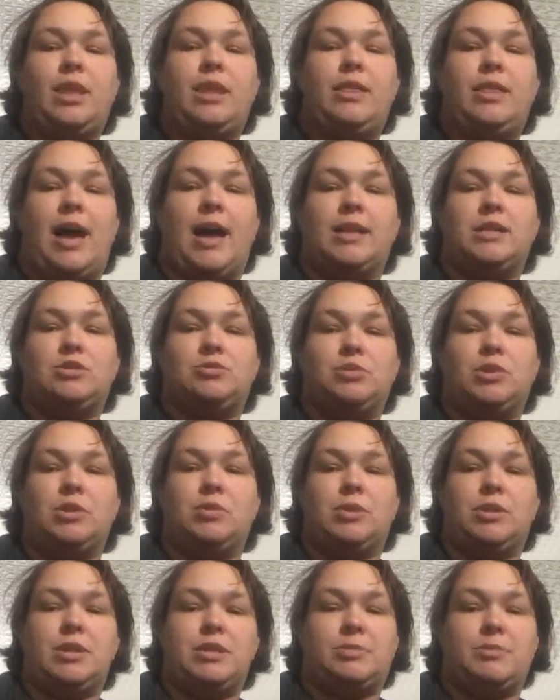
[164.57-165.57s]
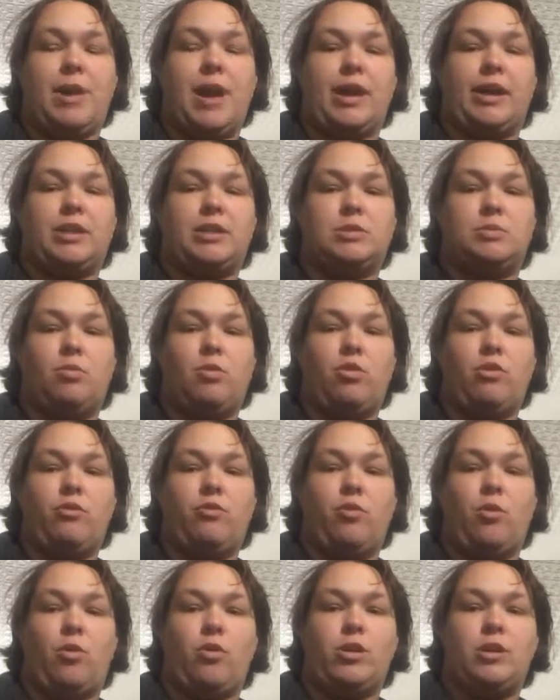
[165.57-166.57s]
That's really what this bag is more
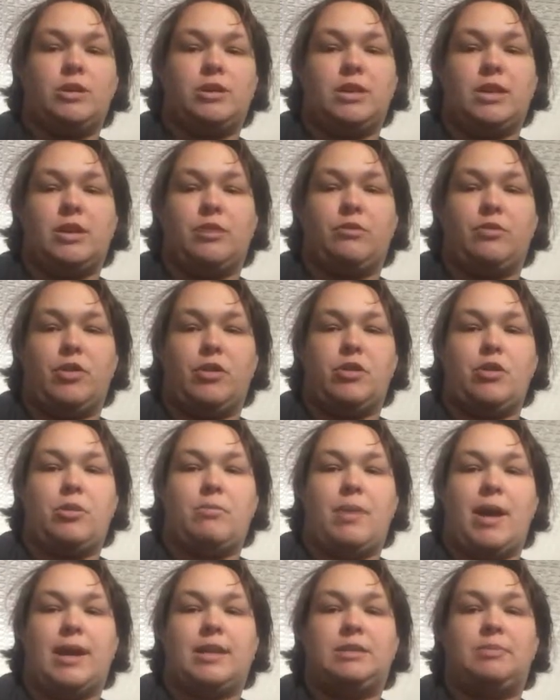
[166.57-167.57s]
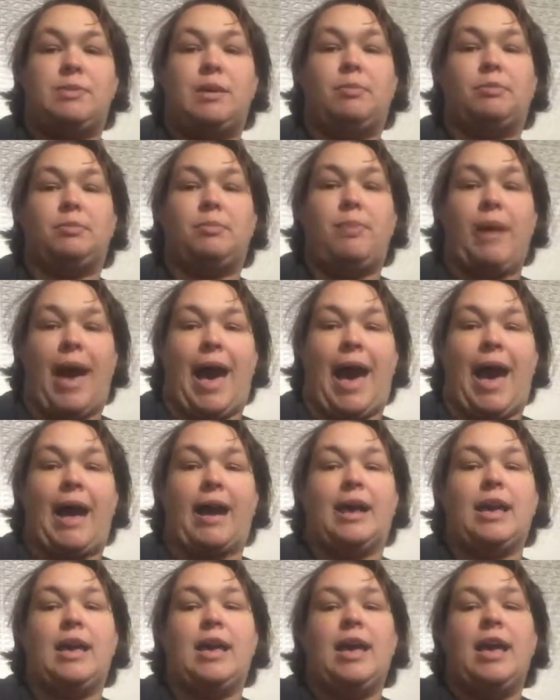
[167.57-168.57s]
for. It's, a very good bag to be able to
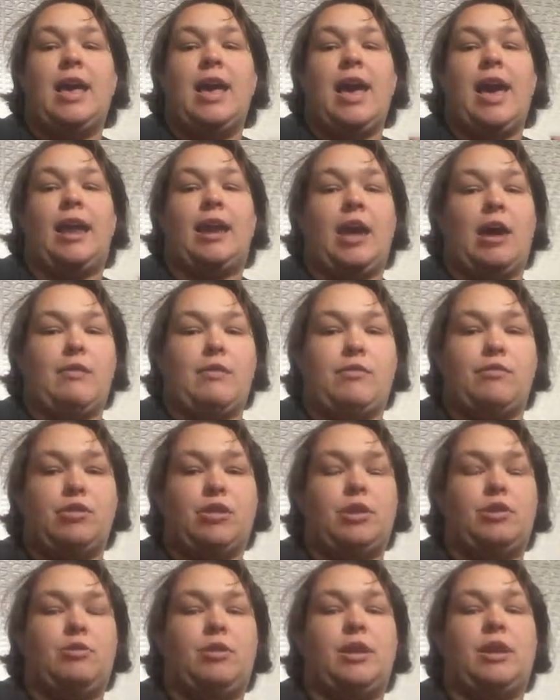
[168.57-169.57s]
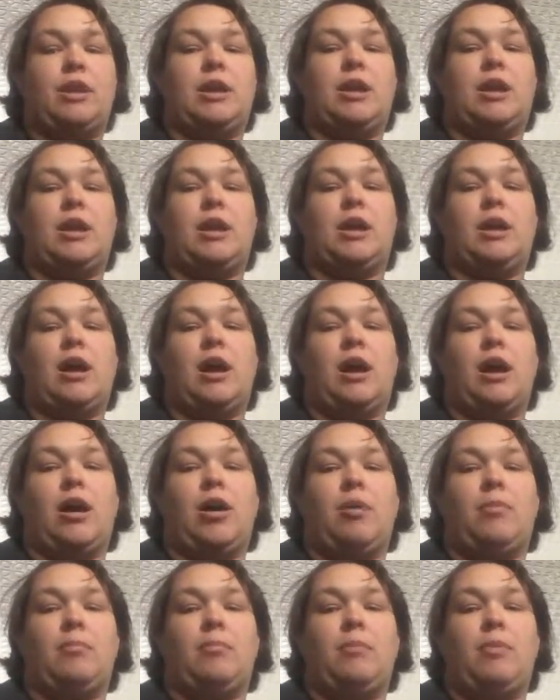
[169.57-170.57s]
pack and have everything you need in it,
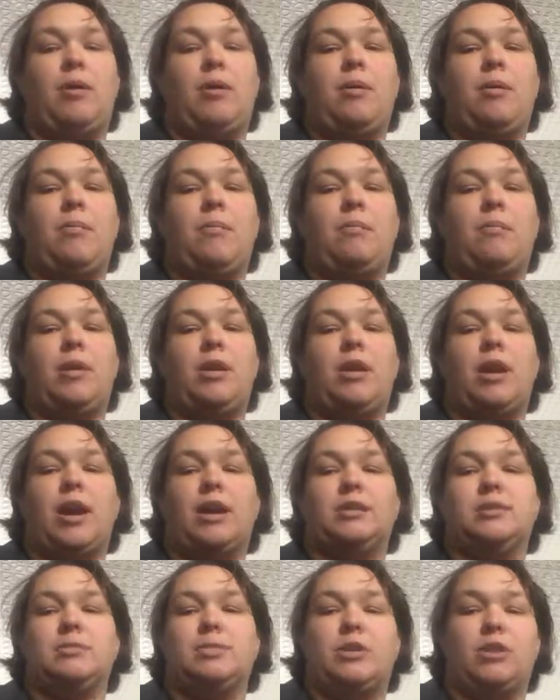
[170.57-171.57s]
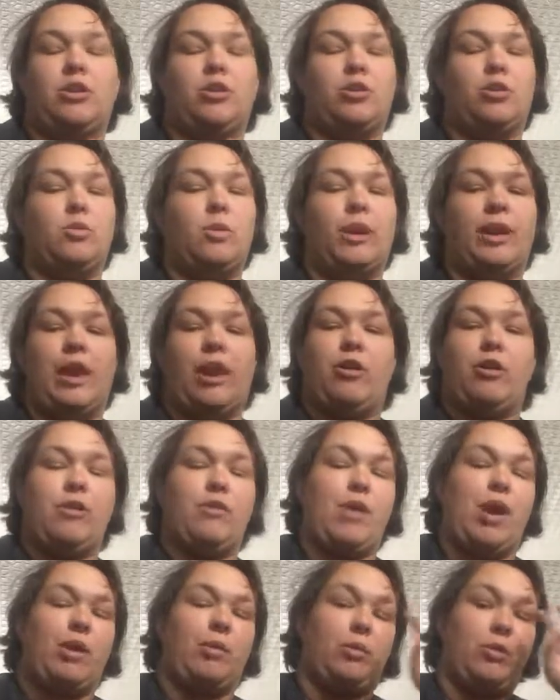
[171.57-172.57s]
but not something that you're going to want to carry
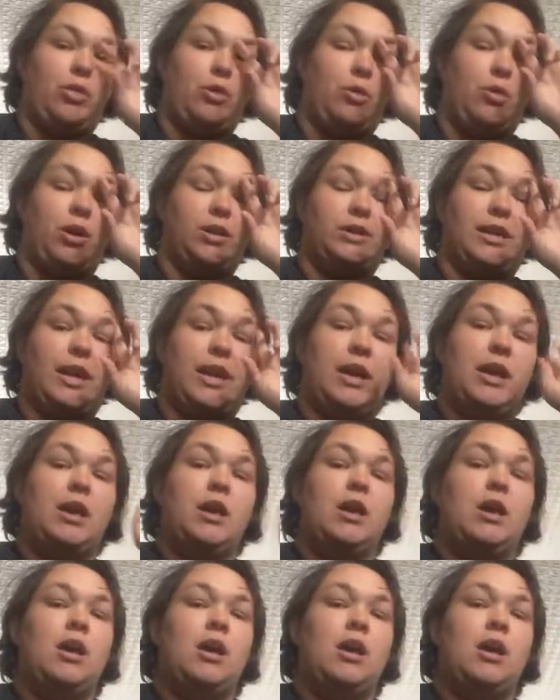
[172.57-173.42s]
around with you all day.